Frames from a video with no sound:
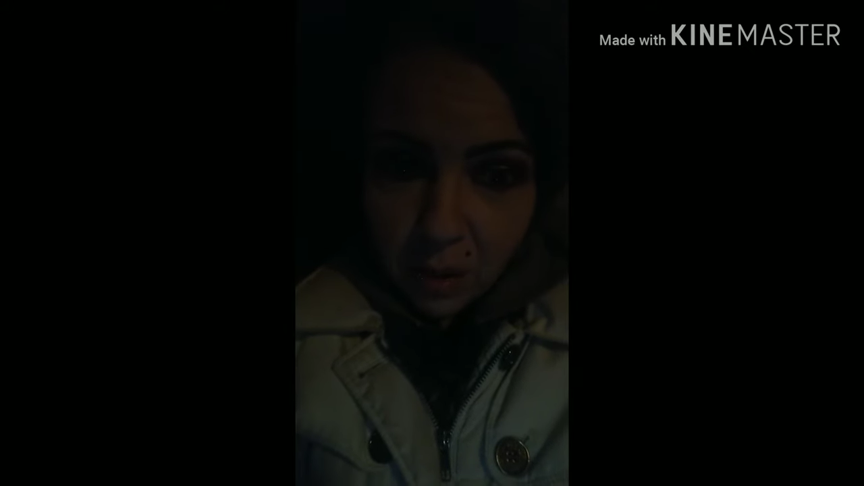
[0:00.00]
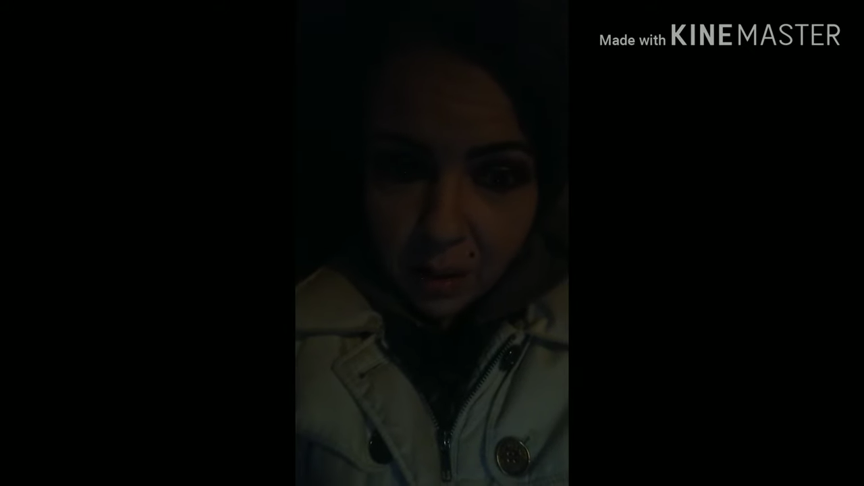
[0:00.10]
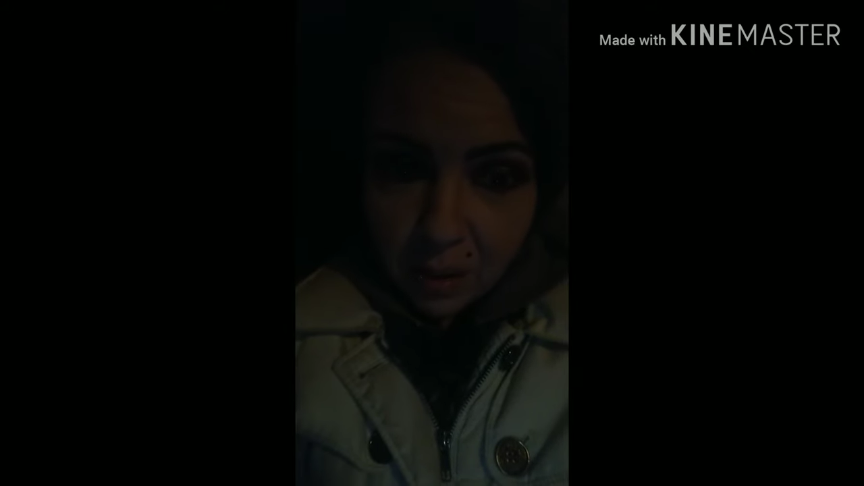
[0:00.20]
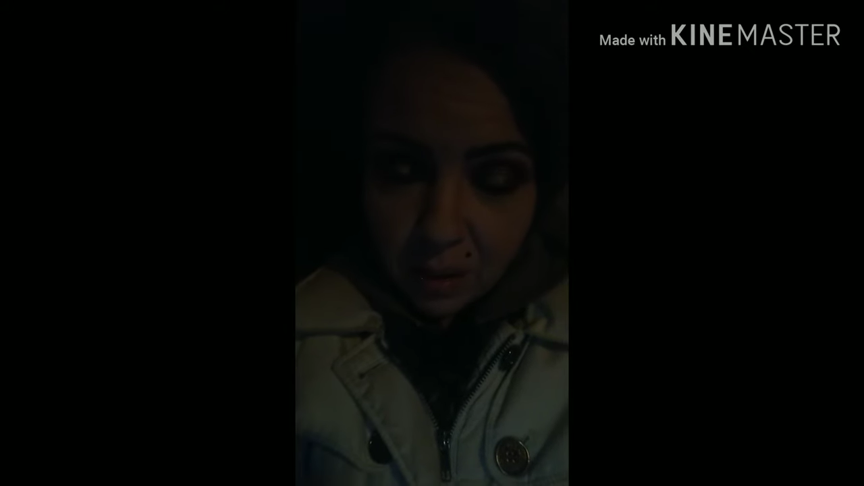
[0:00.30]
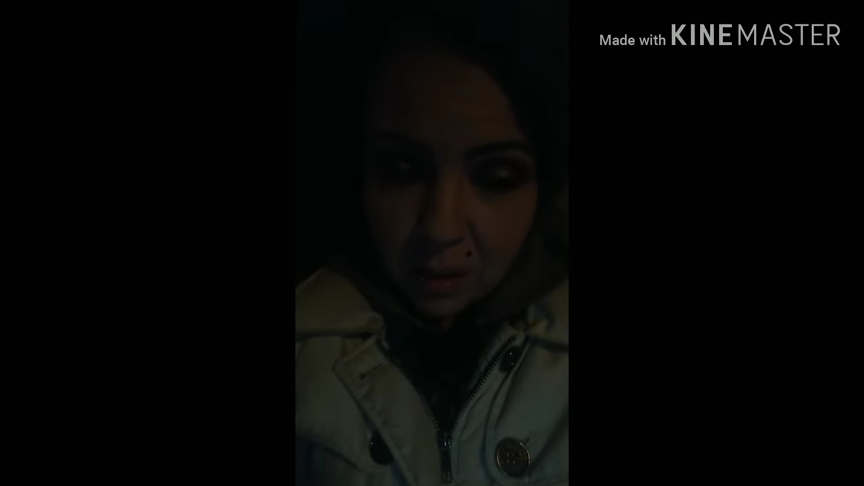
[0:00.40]

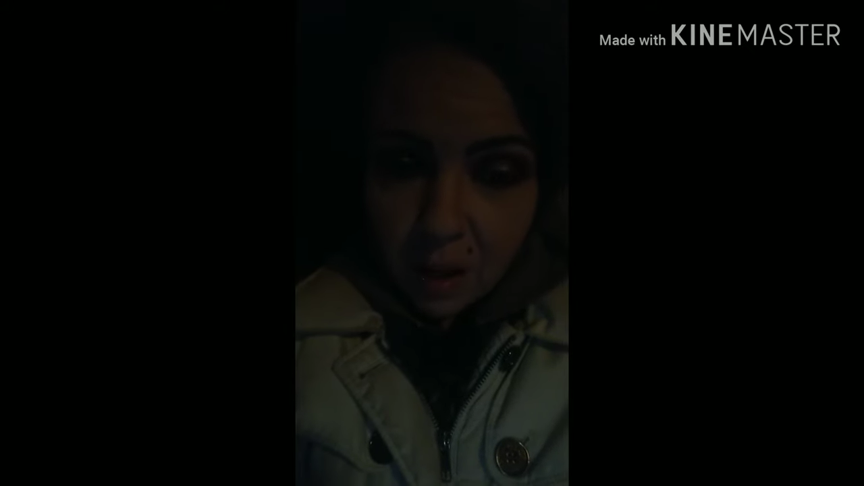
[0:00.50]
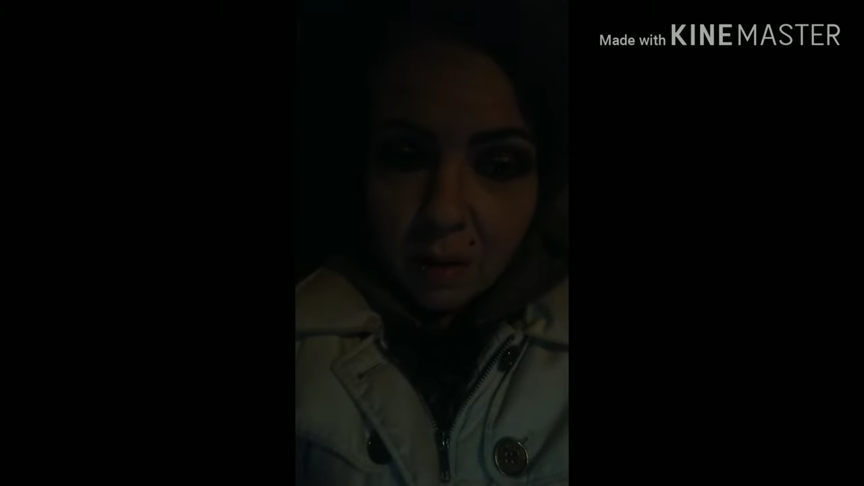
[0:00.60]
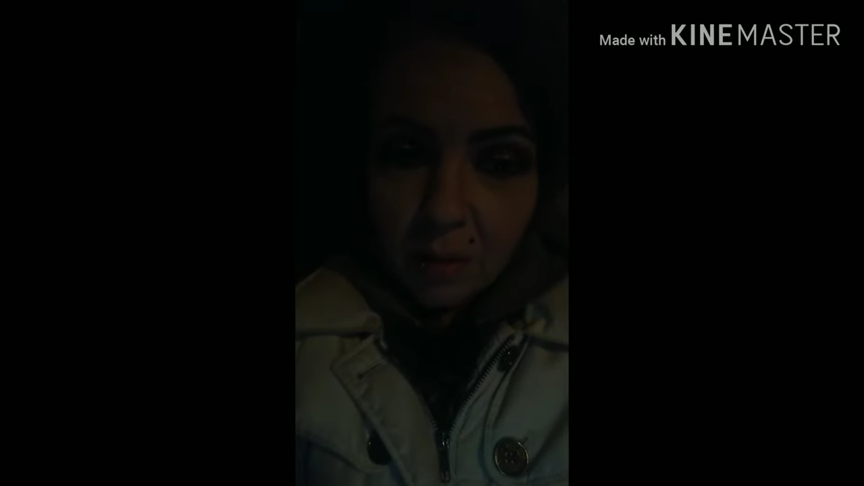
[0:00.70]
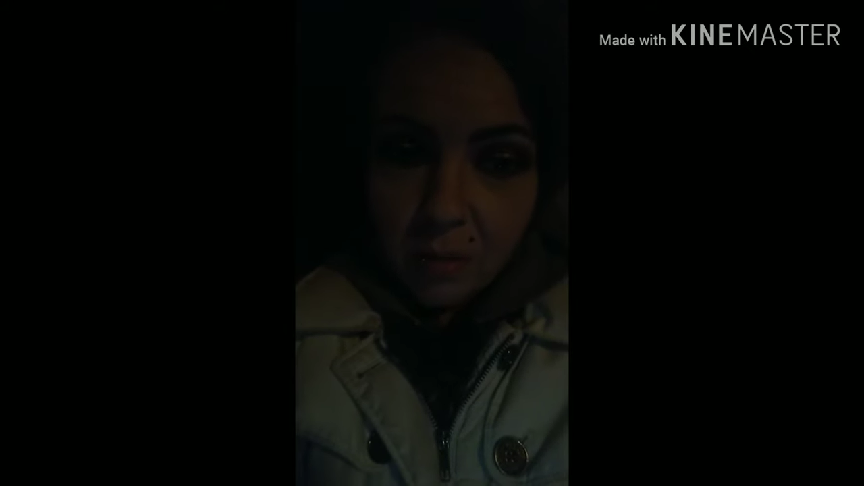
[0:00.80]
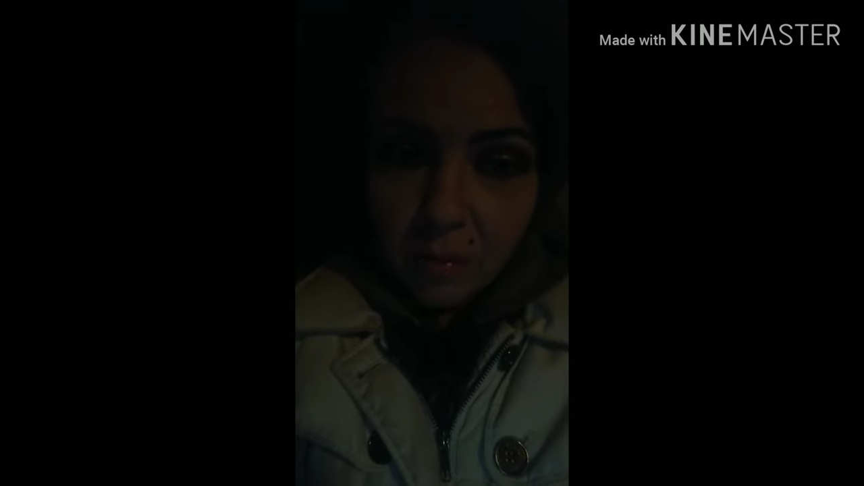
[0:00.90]
I
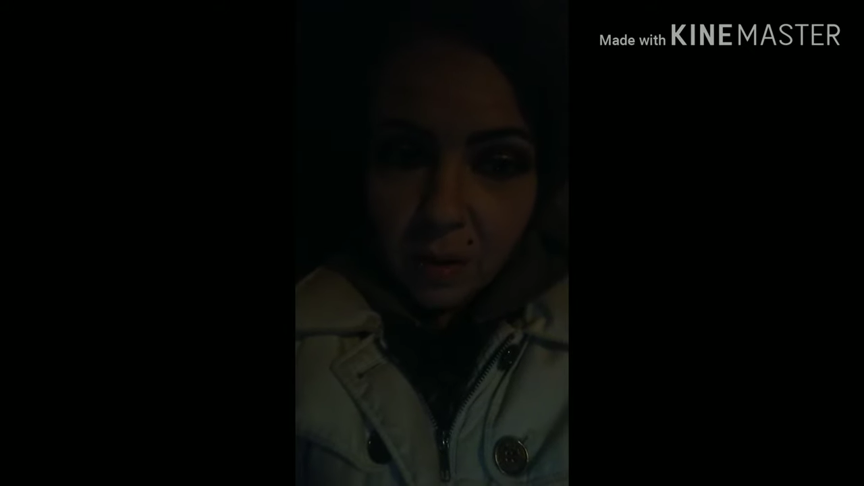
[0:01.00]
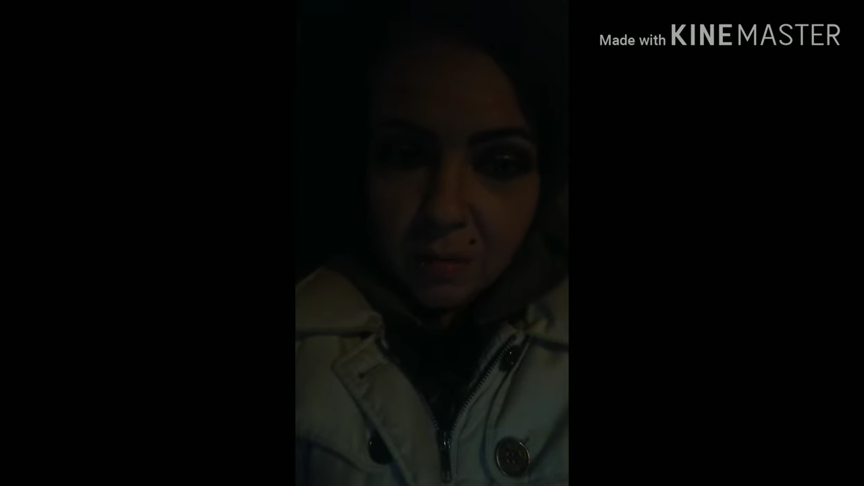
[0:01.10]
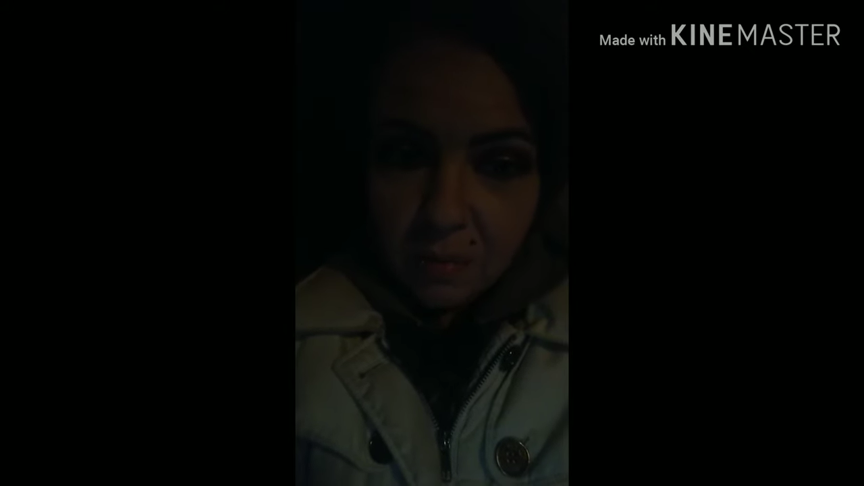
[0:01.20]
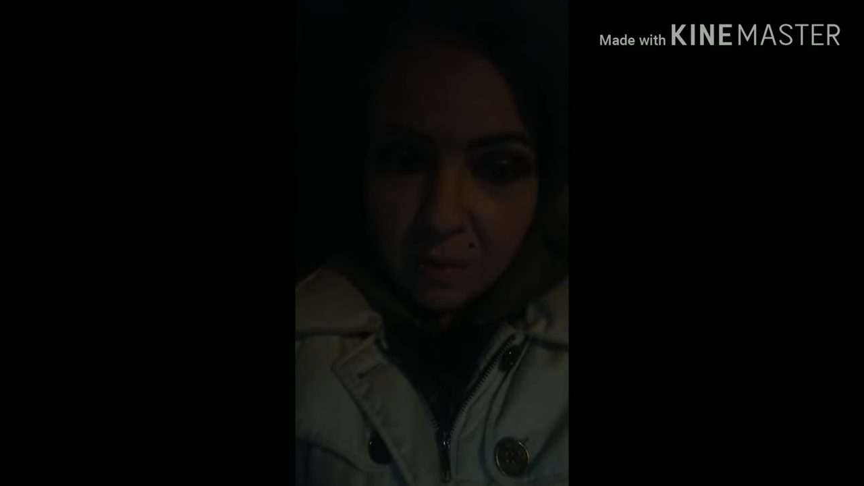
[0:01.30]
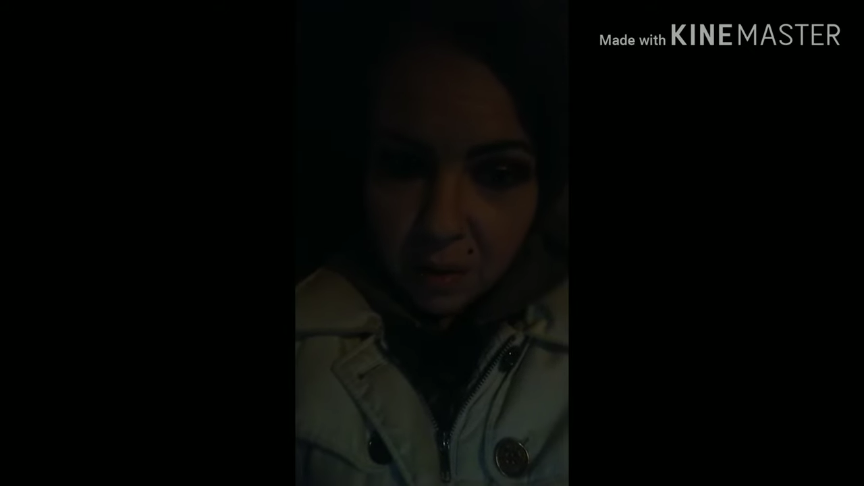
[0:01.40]
love,
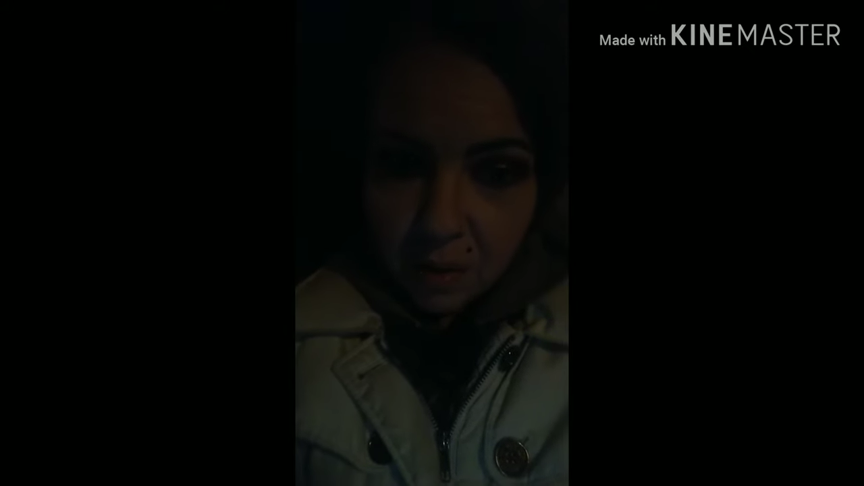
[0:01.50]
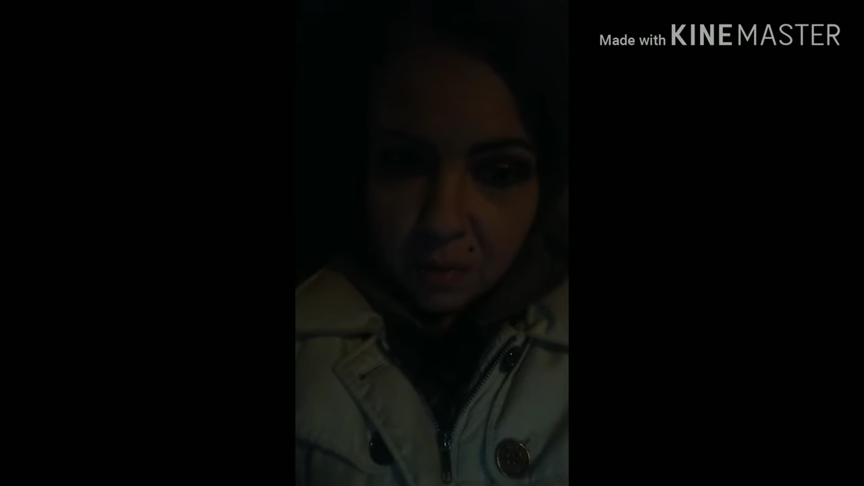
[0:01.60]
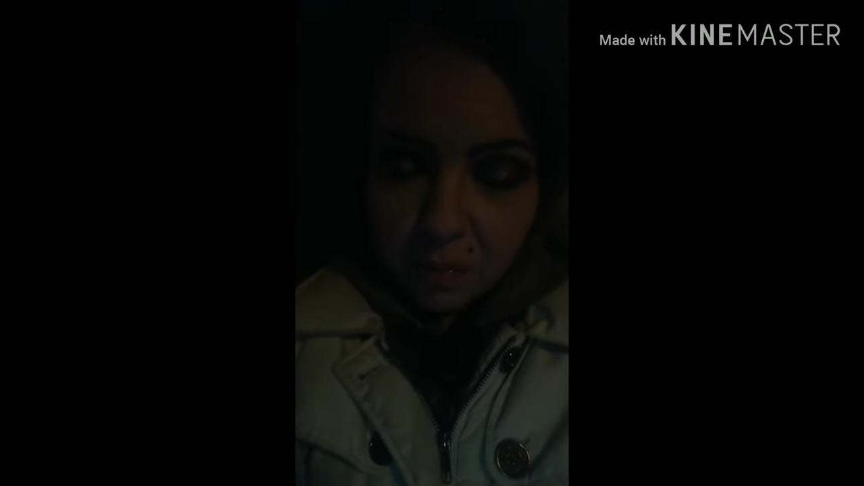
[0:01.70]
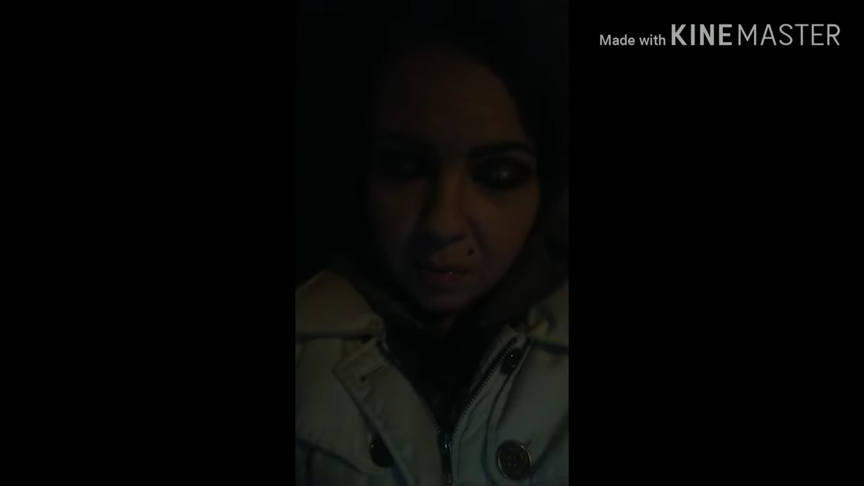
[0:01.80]
love, love